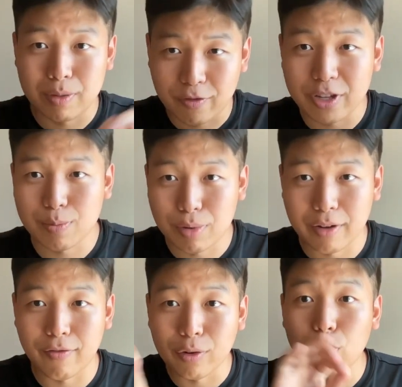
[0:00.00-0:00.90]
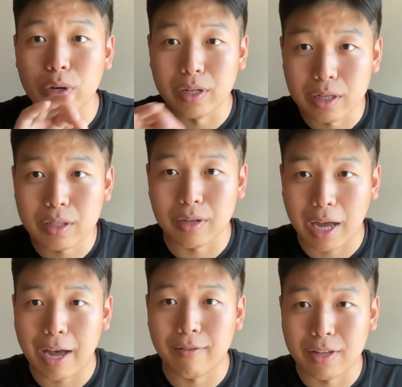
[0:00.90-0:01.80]
feels pretty fluid to
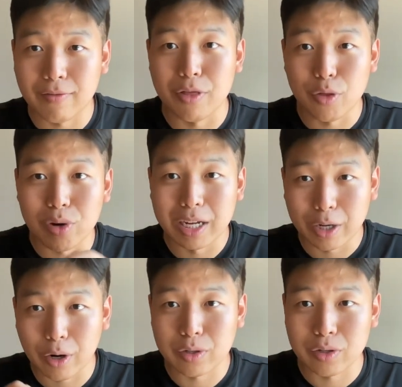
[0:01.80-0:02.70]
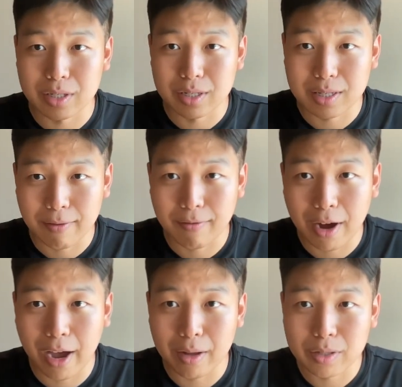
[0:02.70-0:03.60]
have different 3D cursors in the same file.